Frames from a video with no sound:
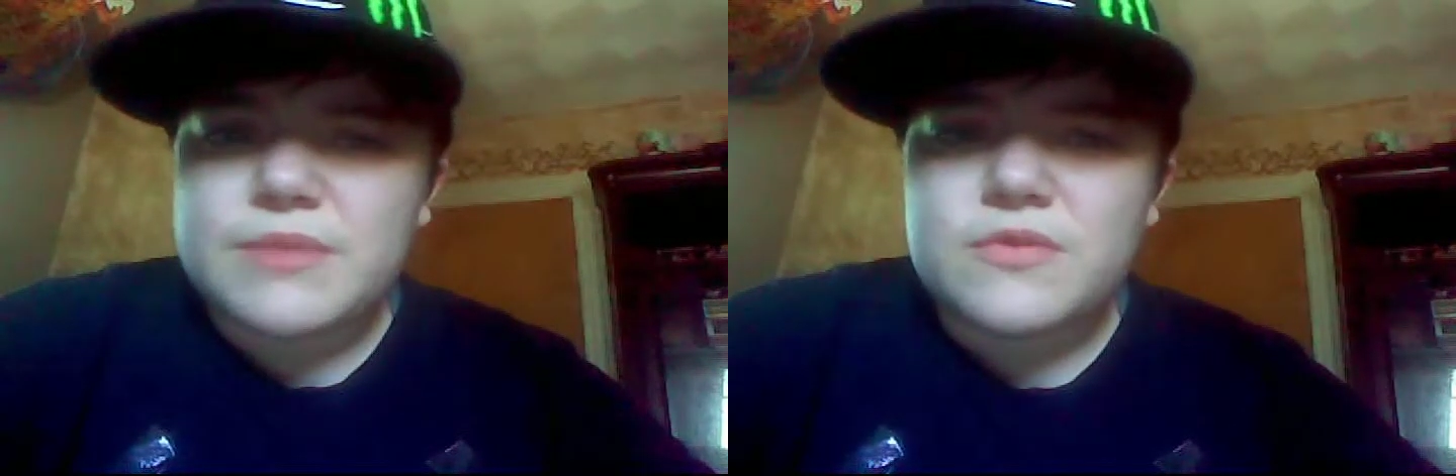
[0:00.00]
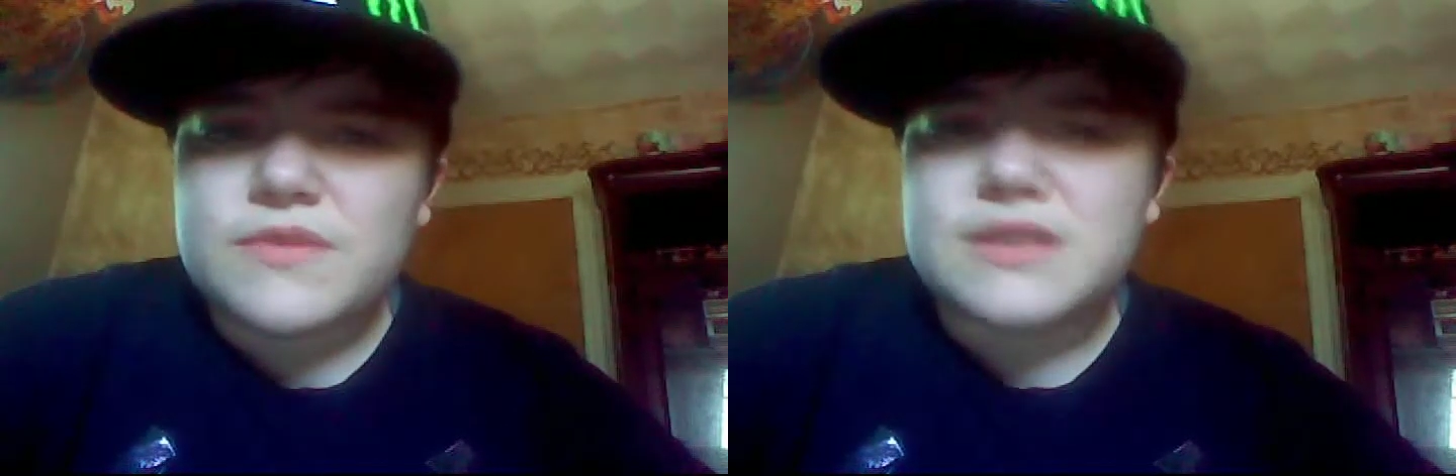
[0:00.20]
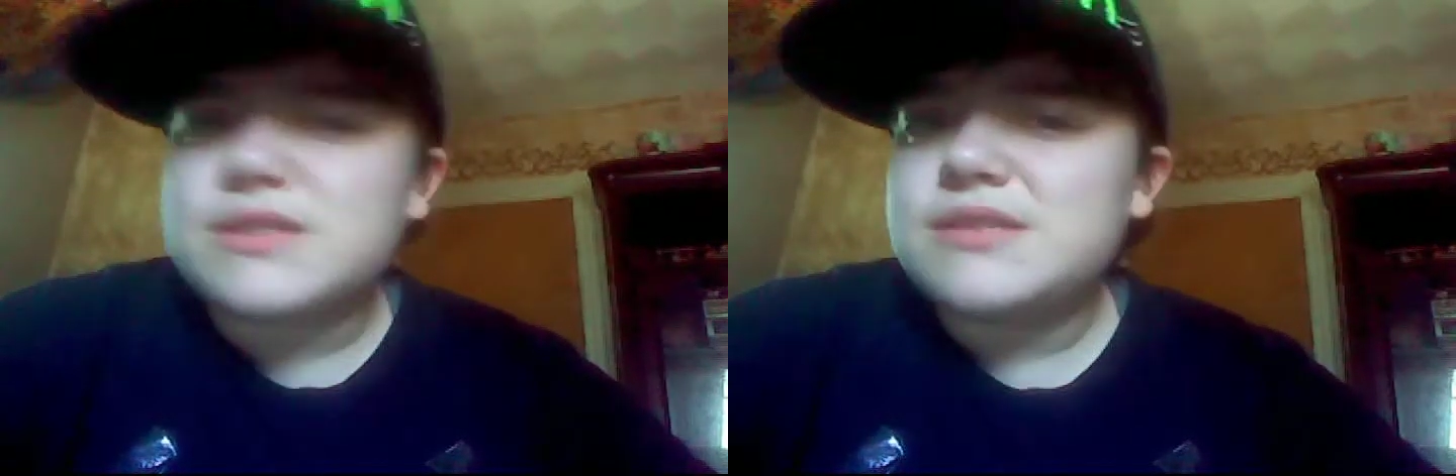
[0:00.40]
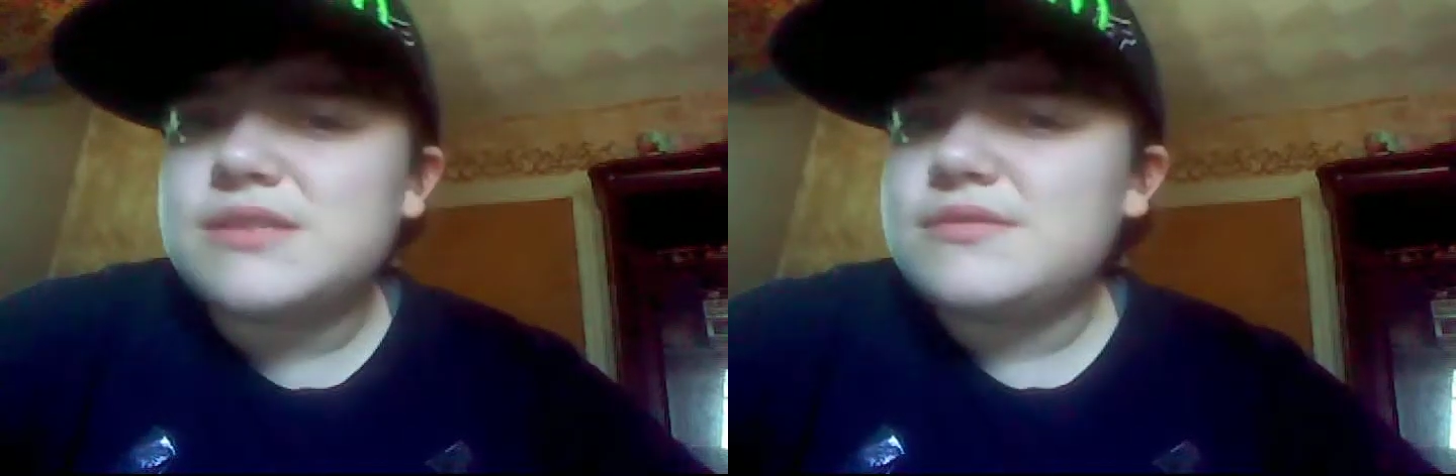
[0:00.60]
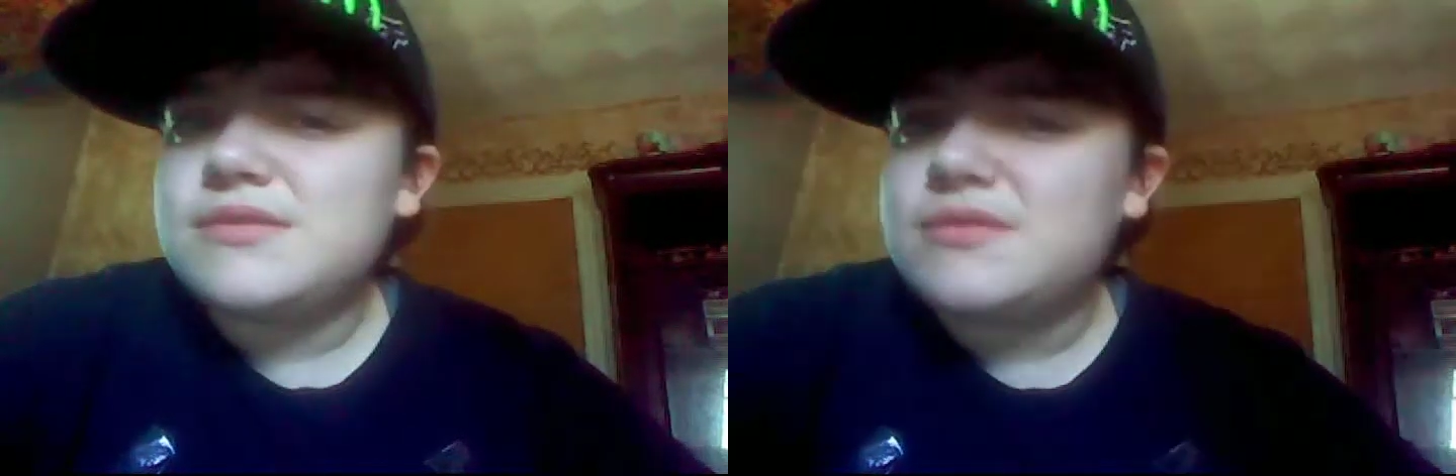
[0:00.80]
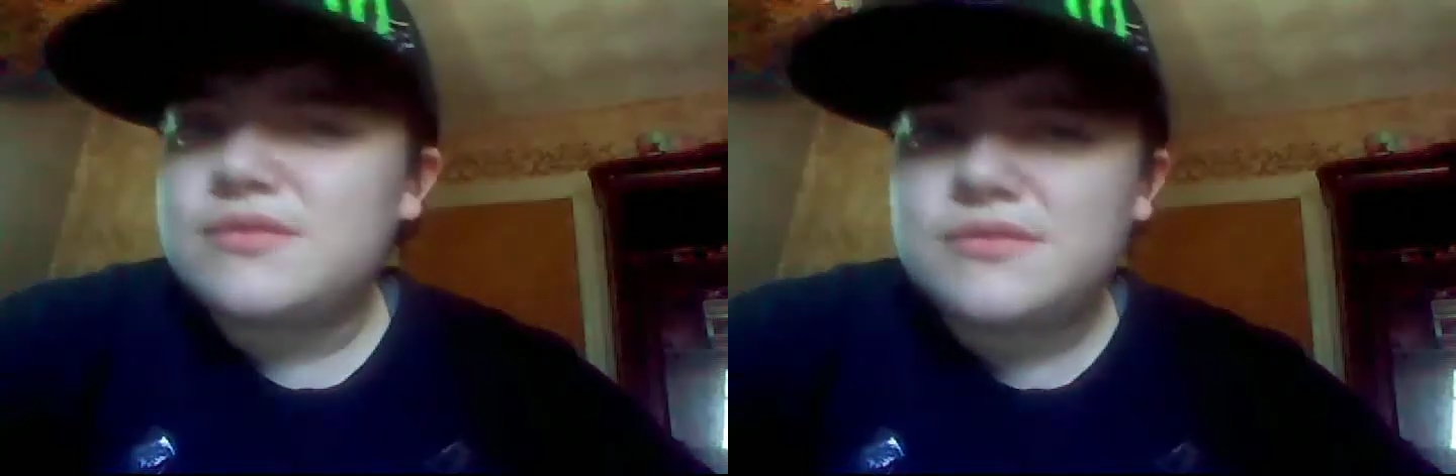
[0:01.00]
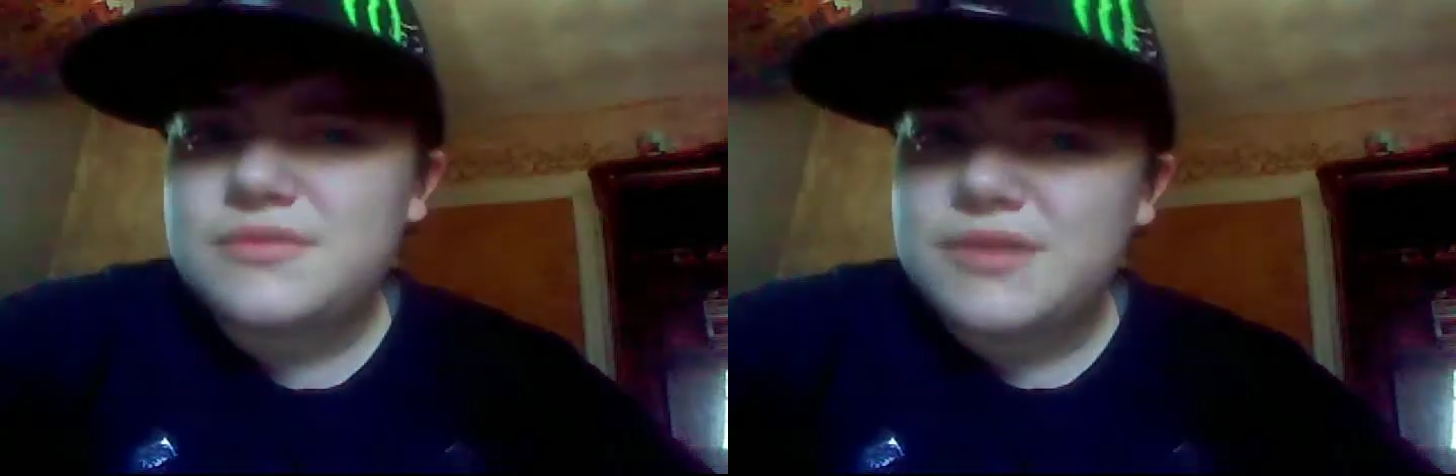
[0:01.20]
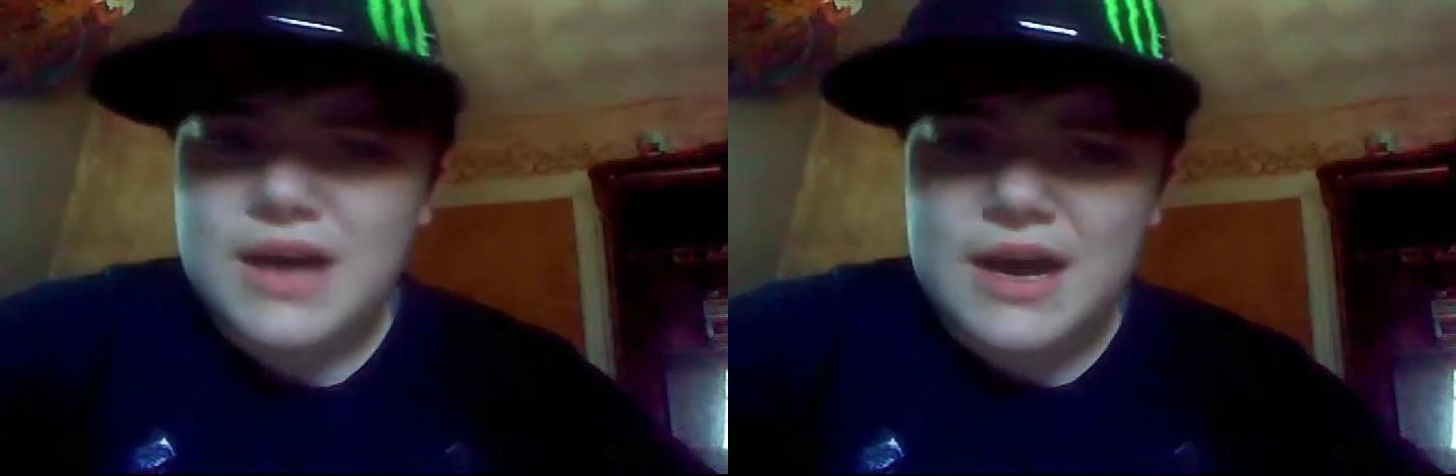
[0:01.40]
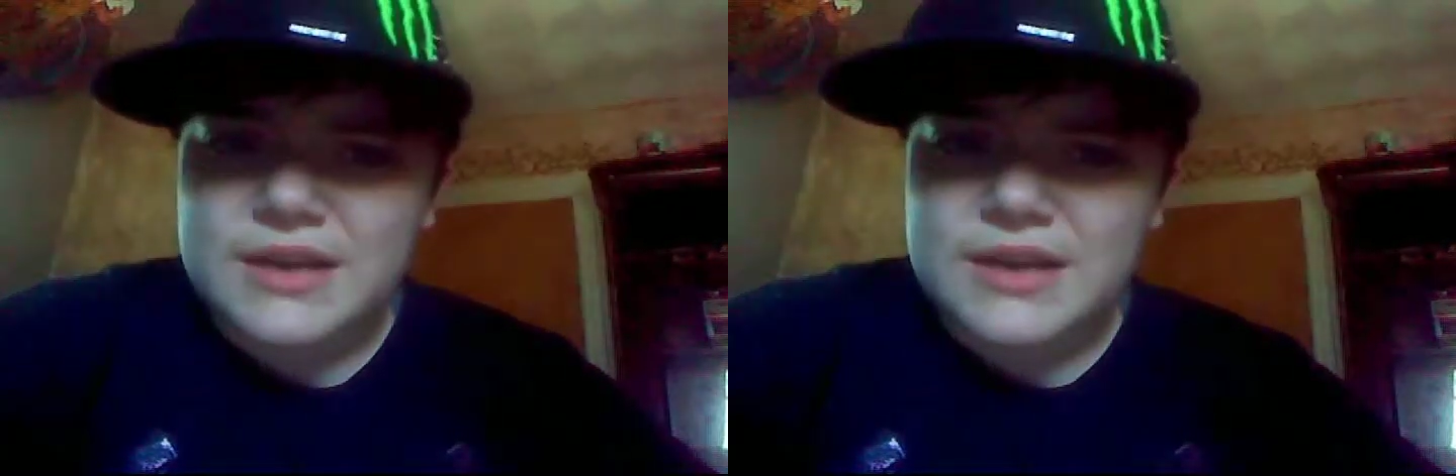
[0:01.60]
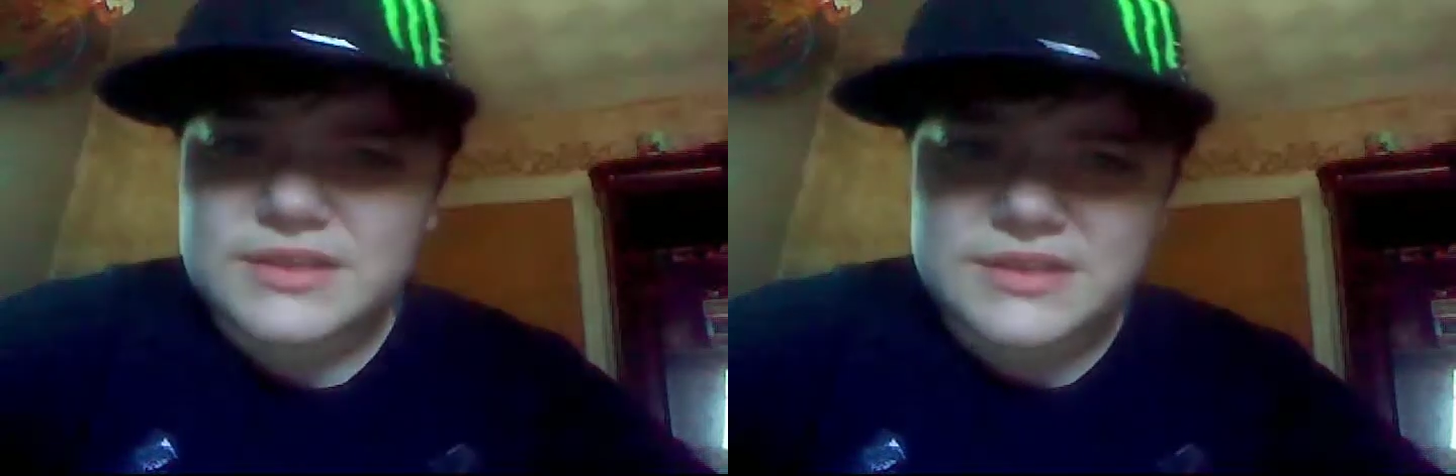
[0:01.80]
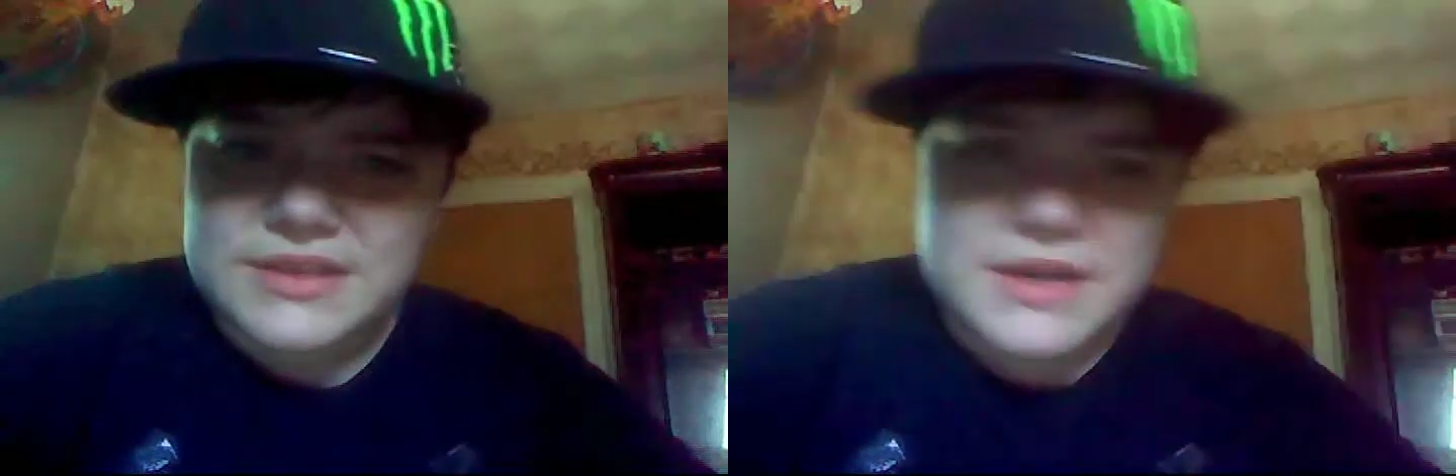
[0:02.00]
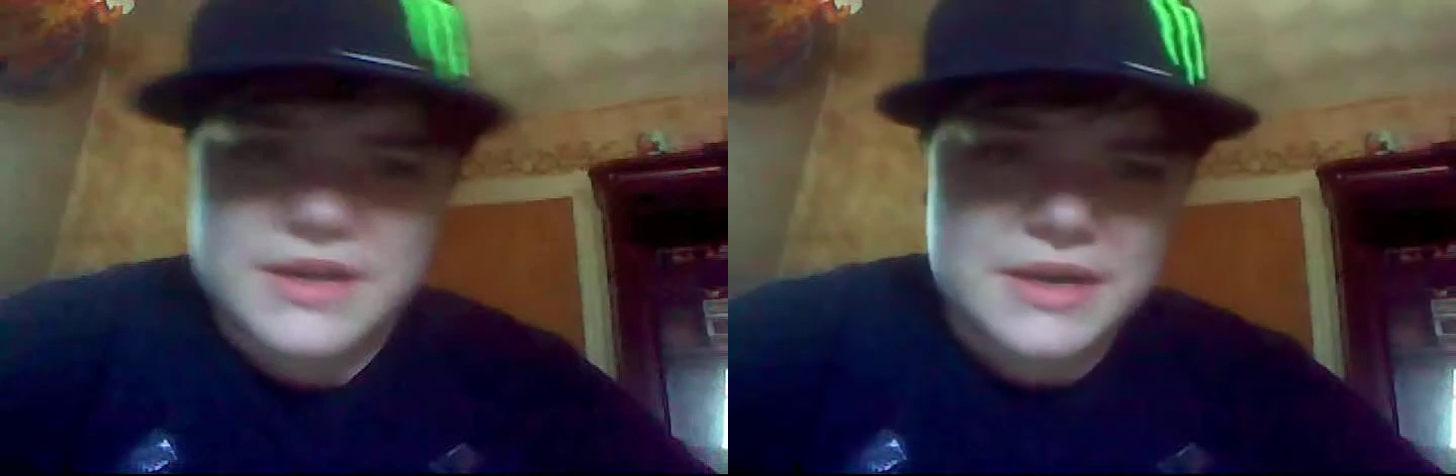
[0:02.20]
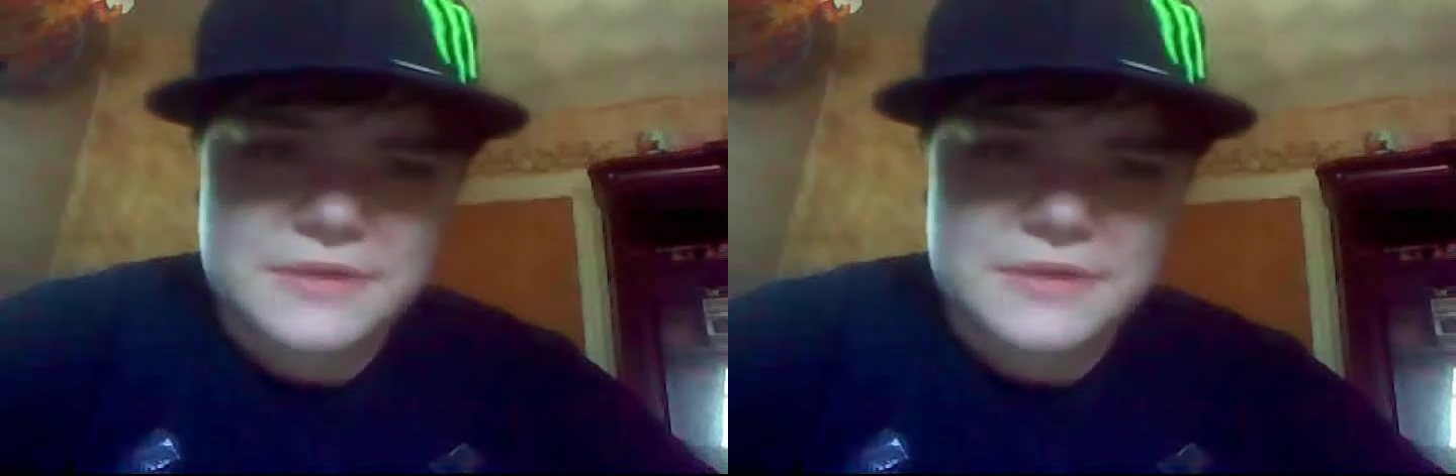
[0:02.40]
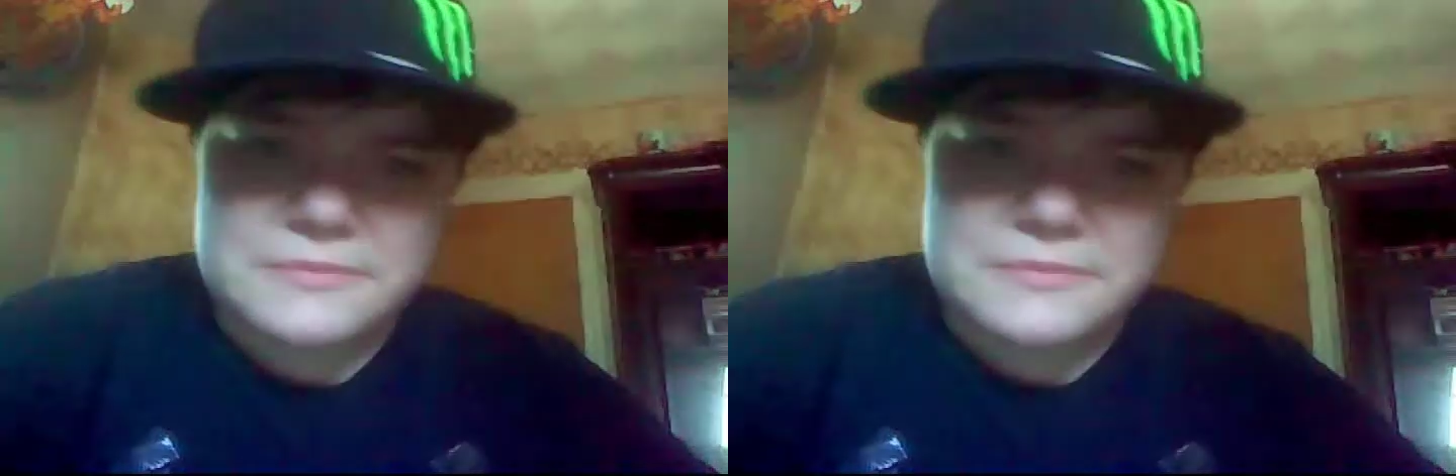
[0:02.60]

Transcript: movies, honestly. It's